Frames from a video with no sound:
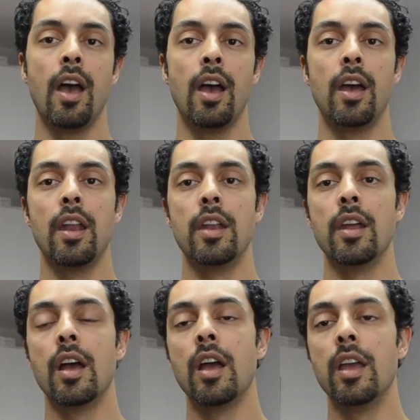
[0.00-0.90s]
And
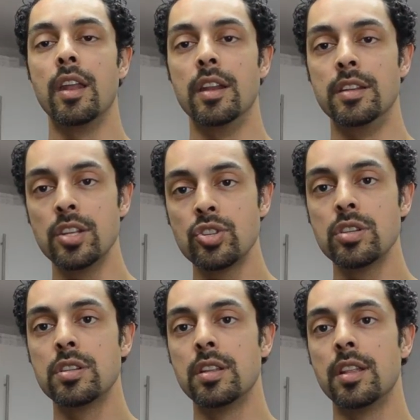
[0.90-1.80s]
in
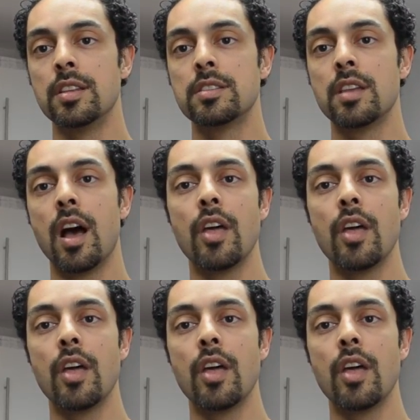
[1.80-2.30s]
addition to this,